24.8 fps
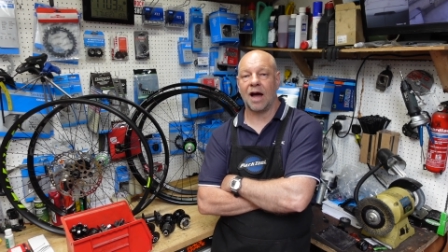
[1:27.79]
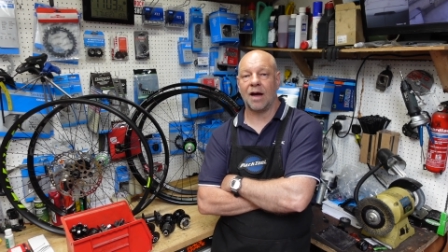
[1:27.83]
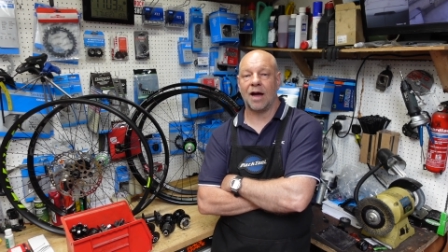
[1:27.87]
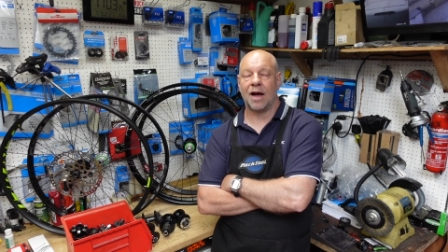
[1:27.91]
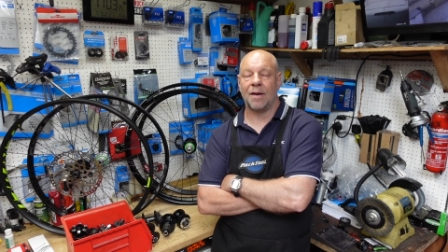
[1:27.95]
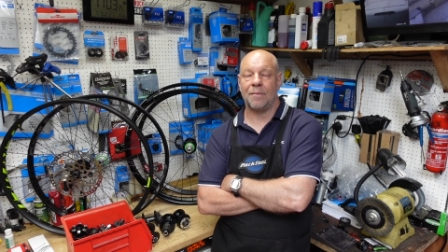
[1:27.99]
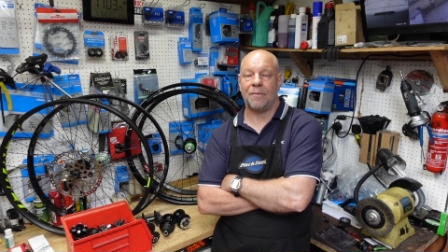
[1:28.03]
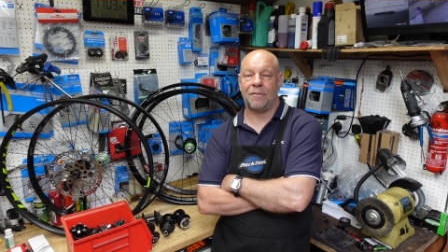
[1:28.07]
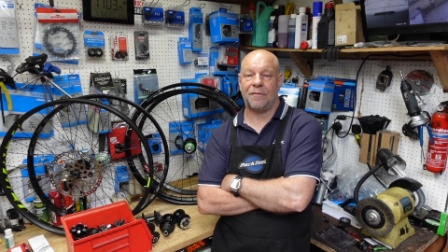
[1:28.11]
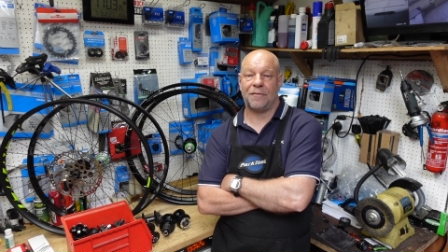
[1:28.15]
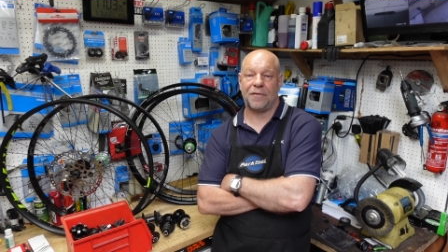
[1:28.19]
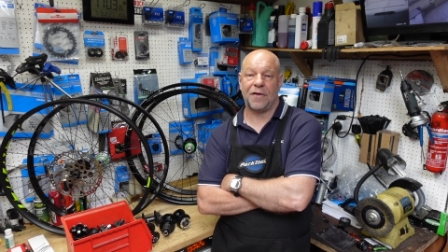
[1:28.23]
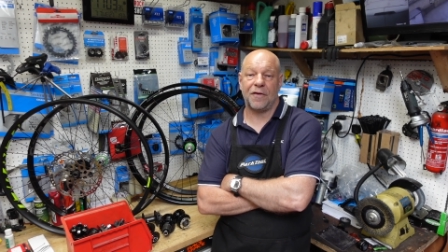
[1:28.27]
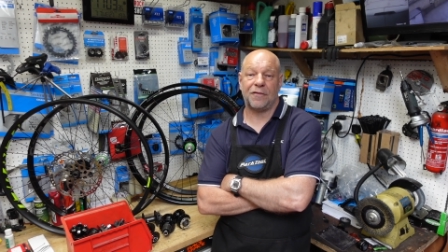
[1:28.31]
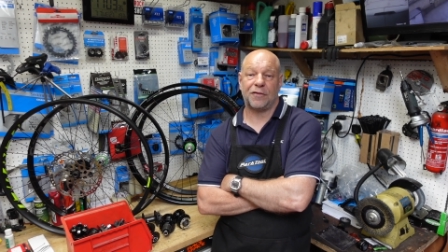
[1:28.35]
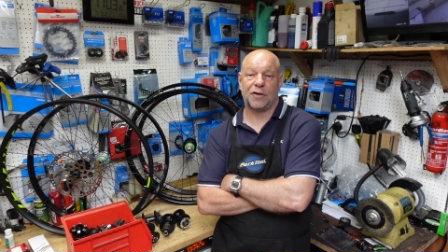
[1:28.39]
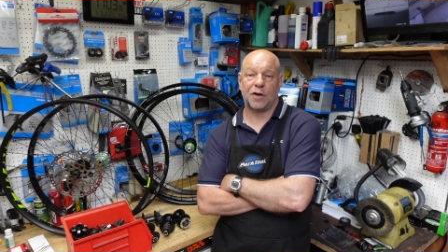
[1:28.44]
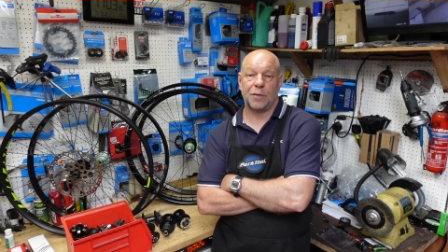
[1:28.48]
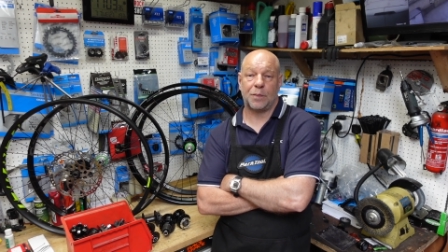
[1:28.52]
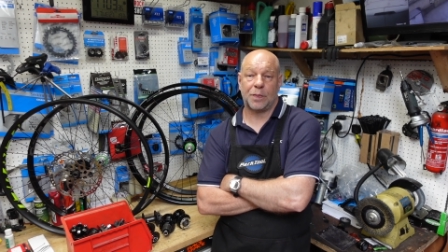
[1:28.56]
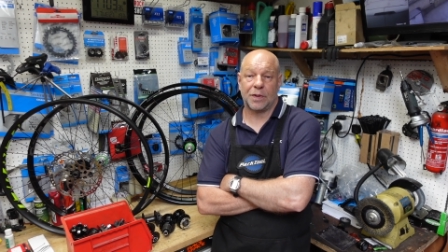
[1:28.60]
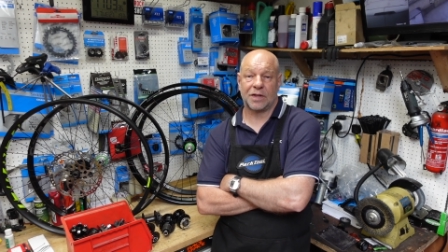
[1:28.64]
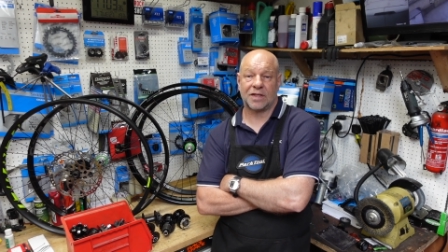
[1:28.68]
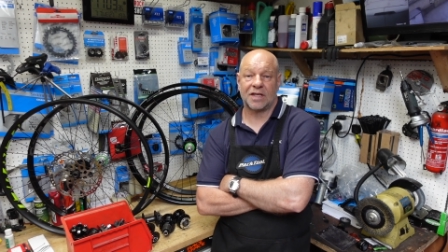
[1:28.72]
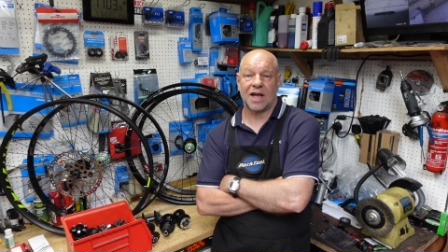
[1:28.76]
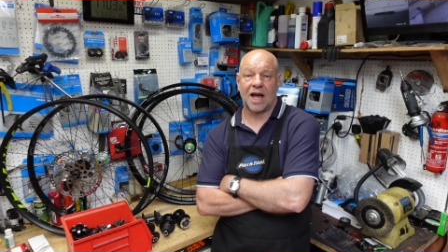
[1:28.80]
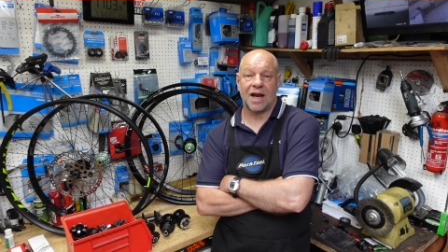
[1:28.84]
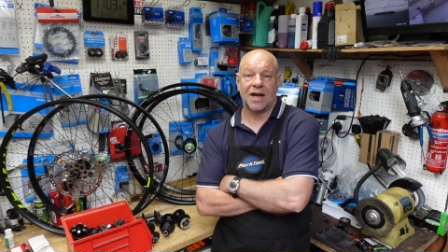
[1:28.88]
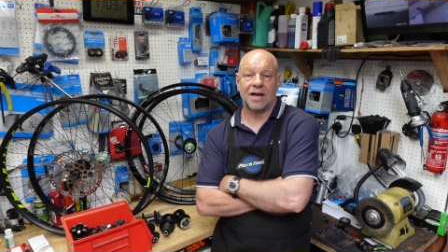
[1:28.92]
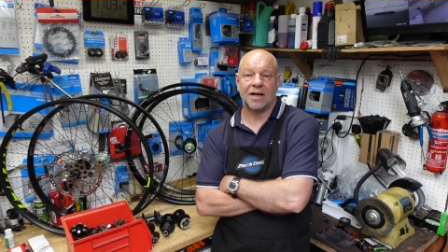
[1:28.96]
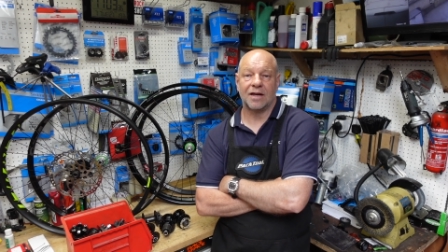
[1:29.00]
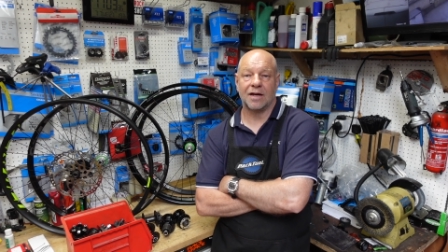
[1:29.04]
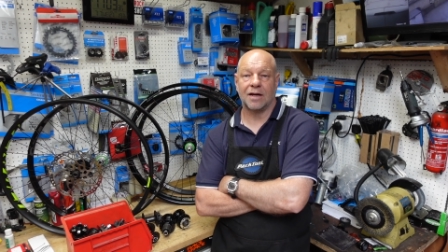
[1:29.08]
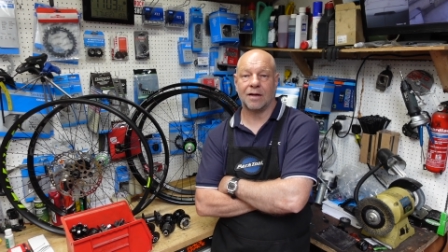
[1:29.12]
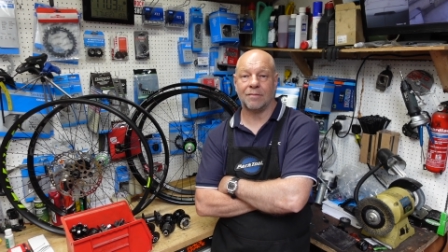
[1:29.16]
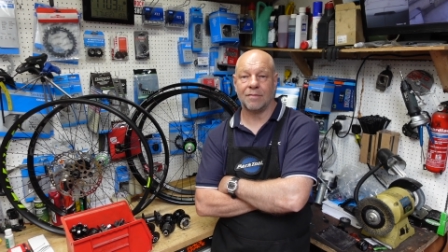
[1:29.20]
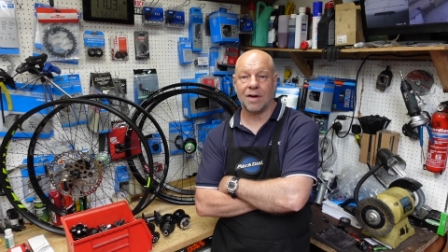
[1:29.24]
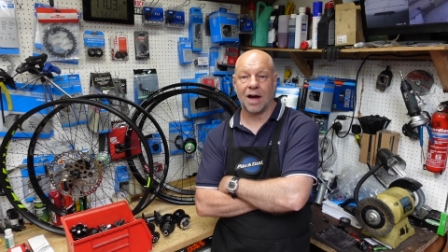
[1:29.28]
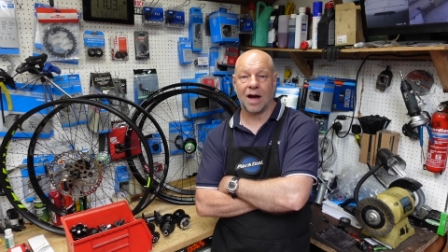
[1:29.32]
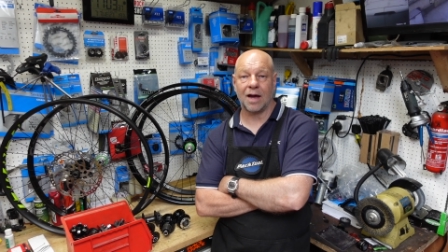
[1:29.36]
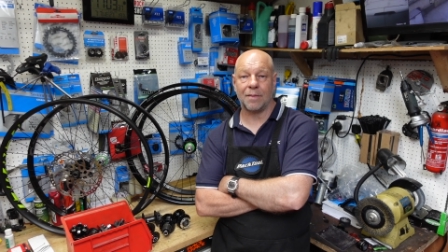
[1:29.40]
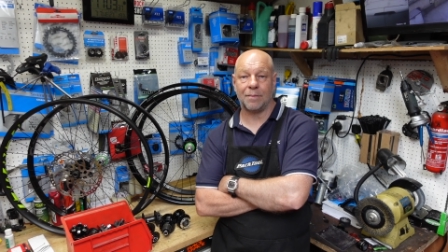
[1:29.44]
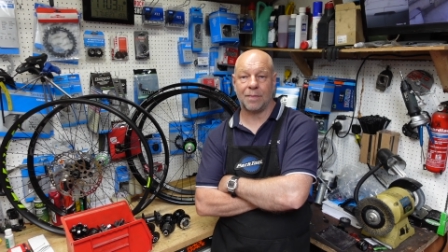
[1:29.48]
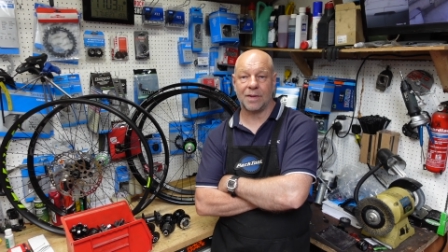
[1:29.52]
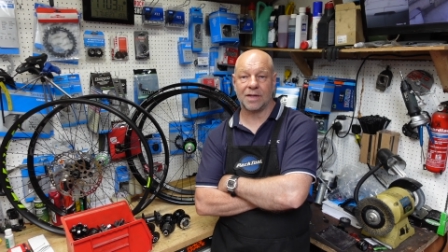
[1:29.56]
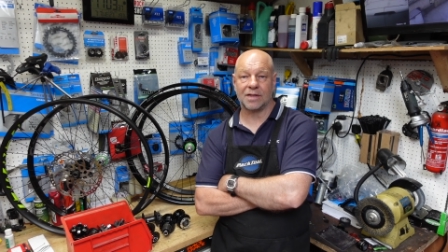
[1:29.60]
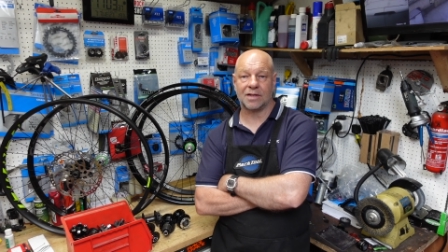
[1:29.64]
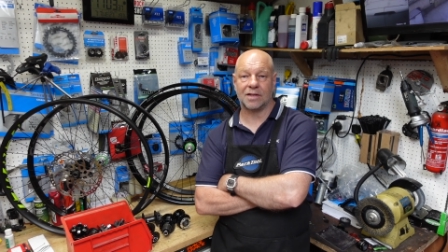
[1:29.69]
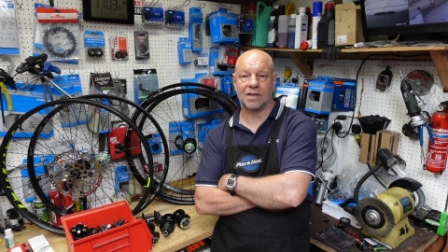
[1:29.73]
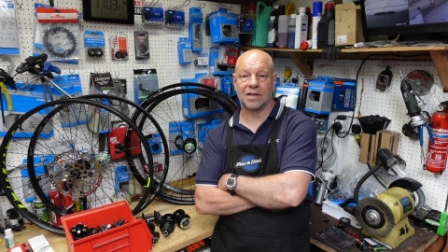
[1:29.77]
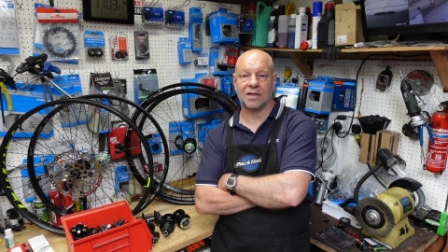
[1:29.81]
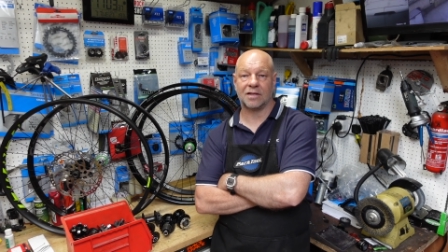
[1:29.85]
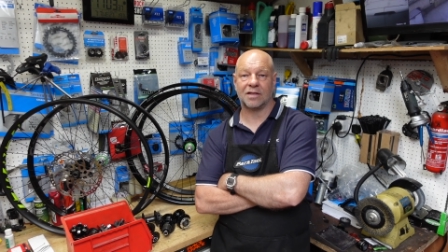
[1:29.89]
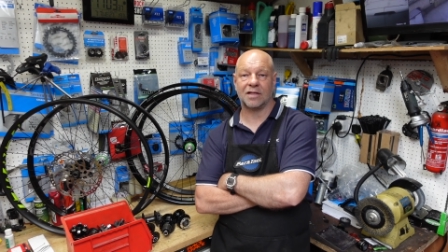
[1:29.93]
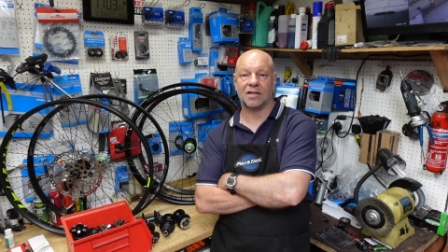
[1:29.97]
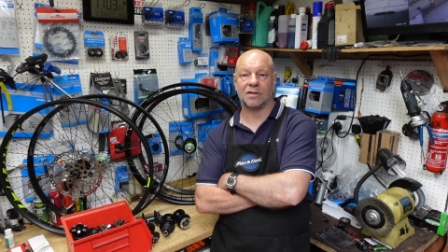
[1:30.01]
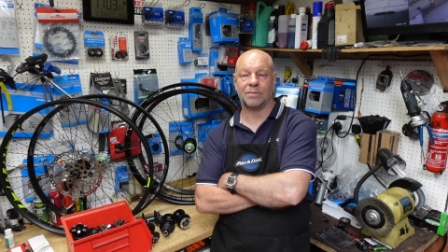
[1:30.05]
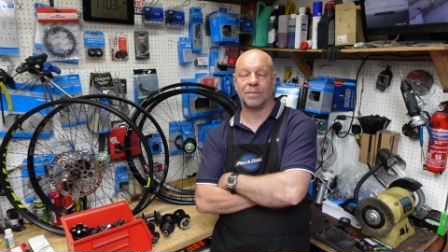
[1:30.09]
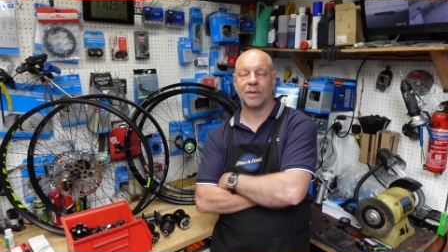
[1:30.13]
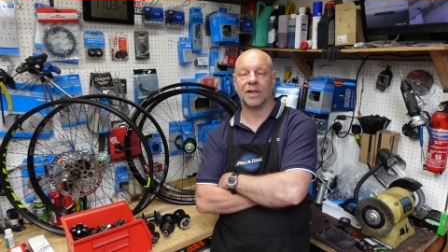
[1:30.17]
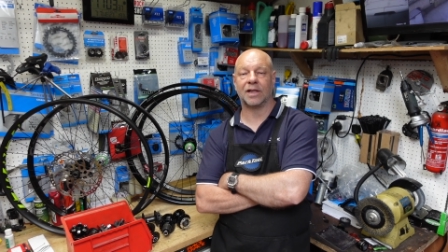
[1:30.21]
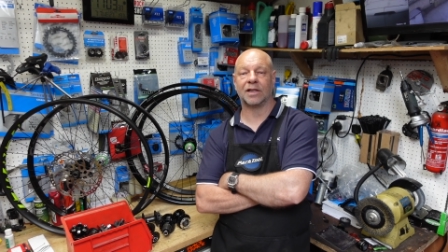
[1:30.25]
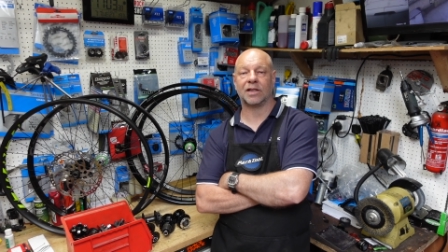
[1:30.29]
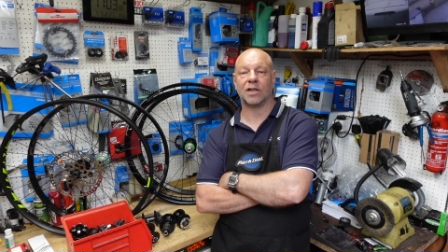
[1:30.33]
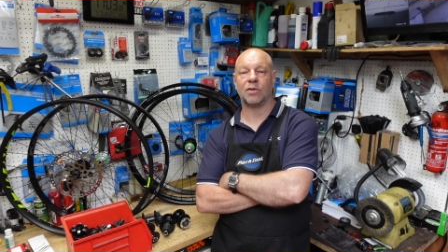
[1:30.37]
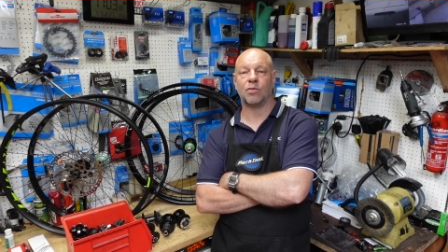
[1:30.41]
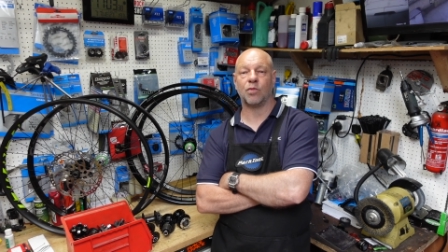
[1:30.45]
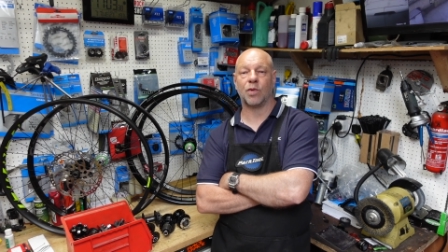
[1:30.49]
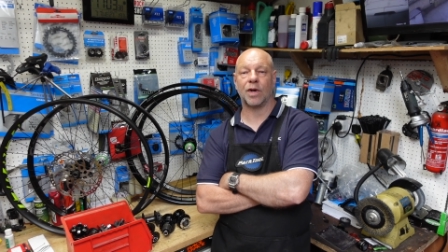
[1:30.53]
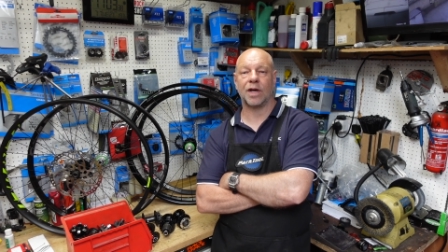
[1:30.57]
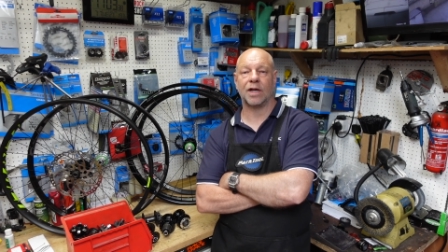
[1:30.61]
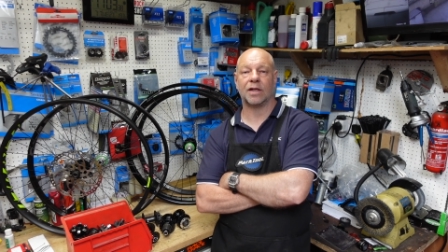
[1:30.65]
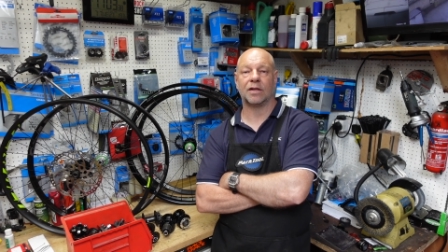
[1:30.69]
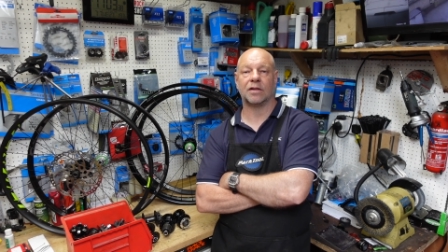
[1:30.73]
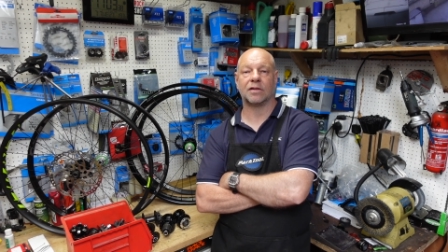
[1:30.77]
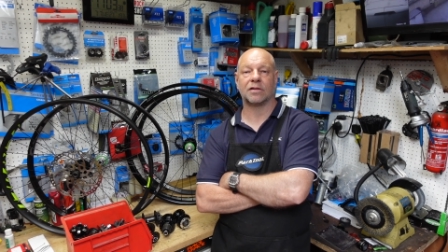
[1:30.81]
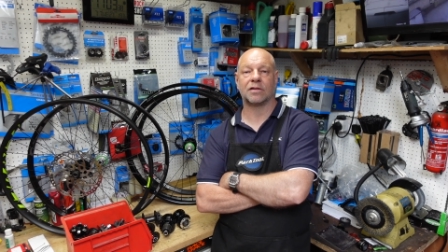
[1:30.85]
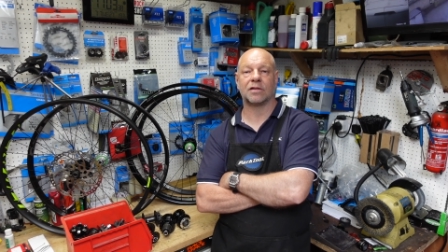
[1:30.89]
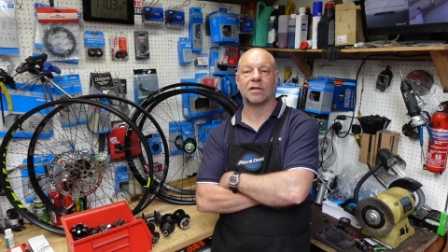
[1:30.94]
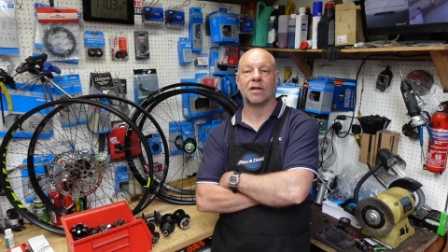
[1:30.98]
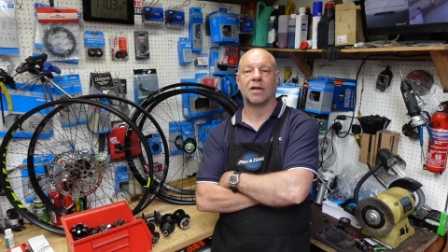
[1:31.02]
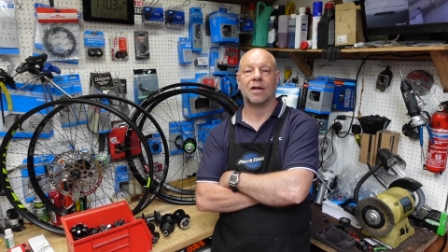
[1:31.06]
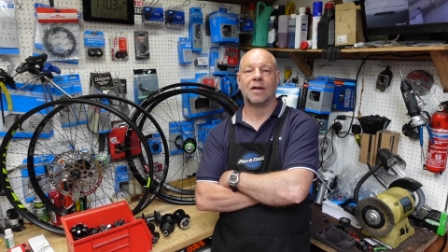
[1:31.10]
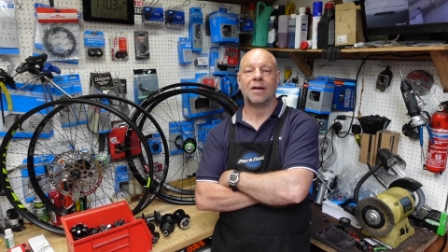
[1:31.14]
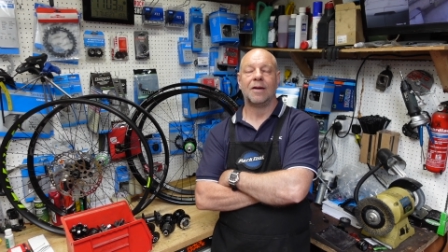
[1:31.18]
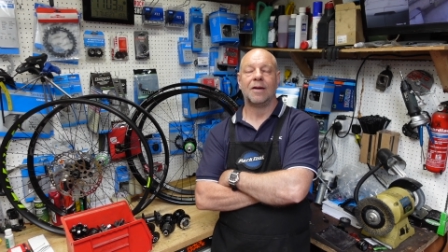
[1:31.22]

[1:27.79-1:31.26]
Uh, 50% of my business is building wheels.